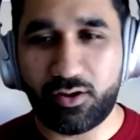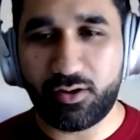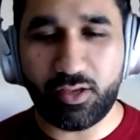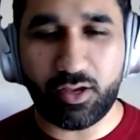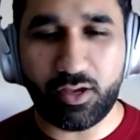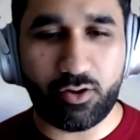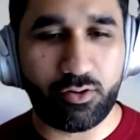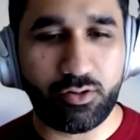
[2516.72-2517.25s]
uh
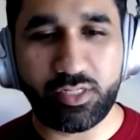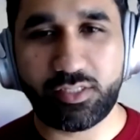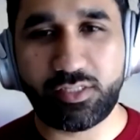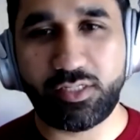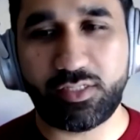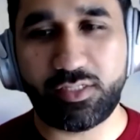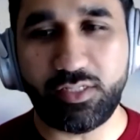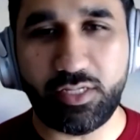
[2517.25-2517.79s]
yeah, or just
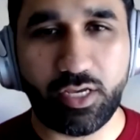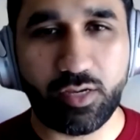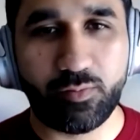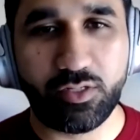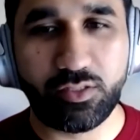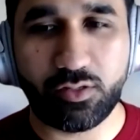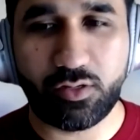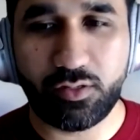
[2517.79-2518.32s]
just
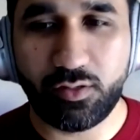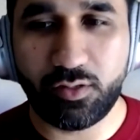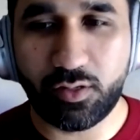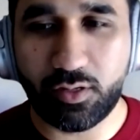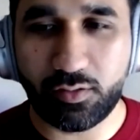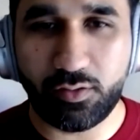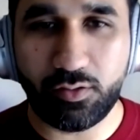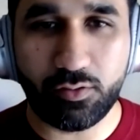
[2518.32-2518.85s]
DM us on
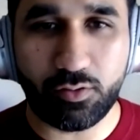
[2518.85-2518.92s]
uh,